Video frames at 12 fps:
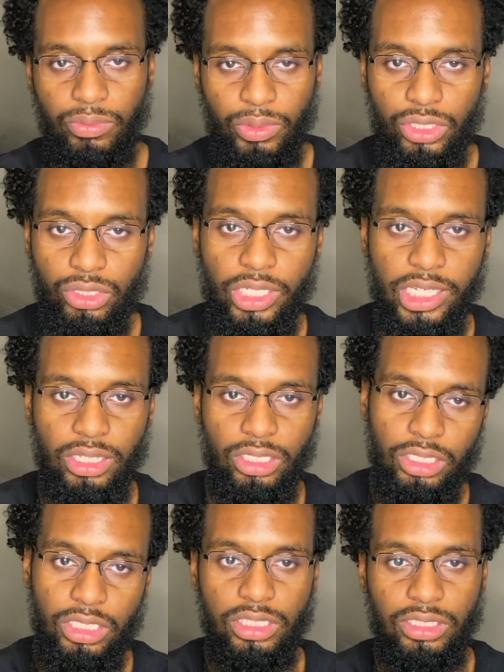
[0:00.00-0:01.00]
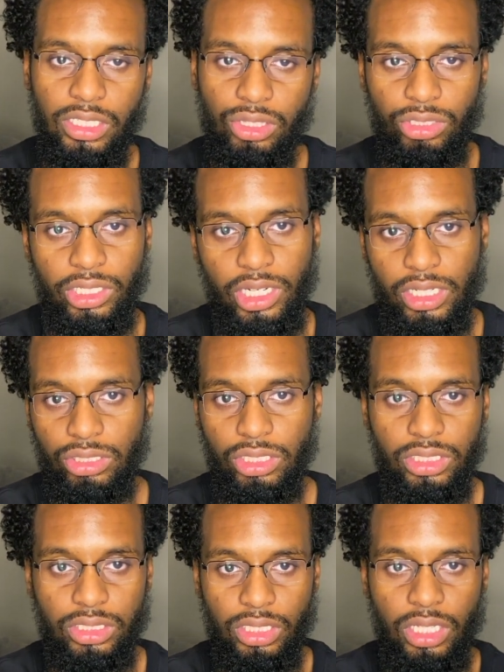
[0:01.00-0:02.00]
When you look at the Yeezy
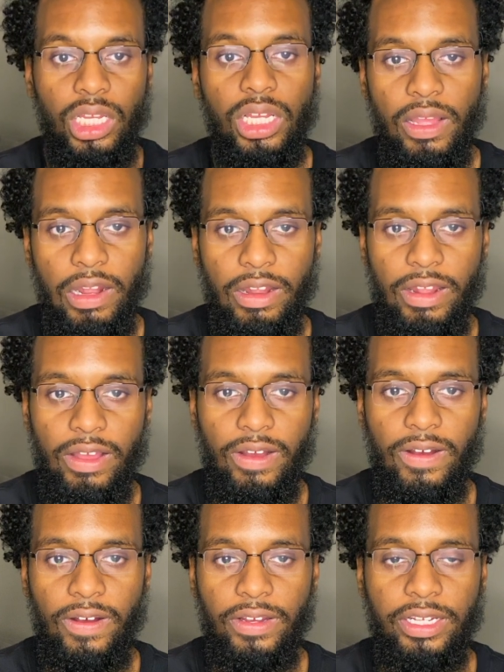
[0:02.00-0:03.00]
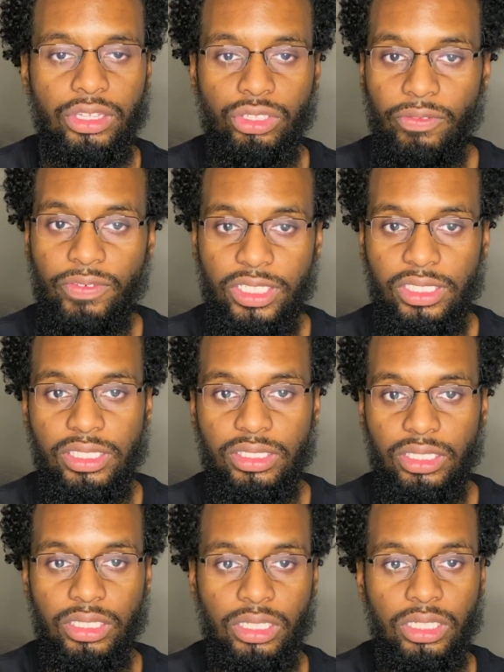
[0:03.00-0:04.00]
300s and 350s
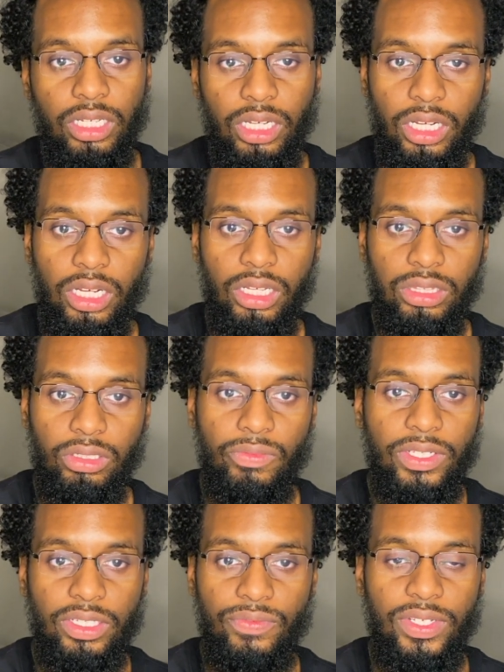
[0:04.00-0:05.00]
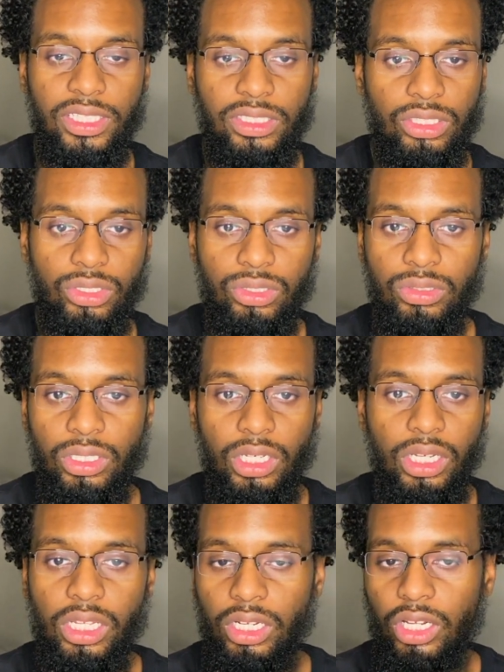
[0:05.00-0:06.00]
and the 350
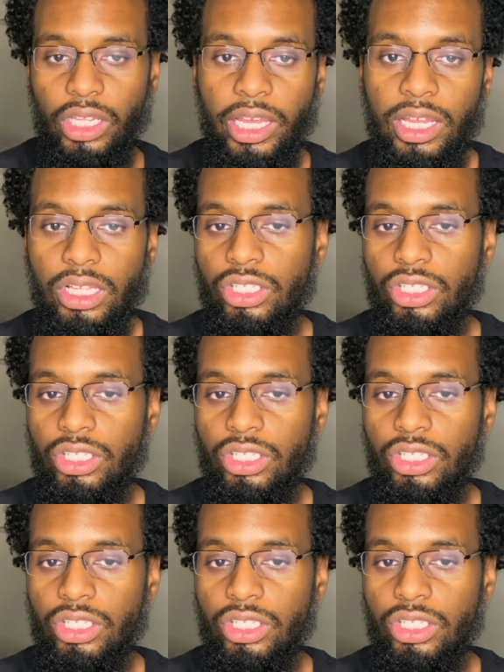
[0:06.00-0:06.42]
V2 and all that,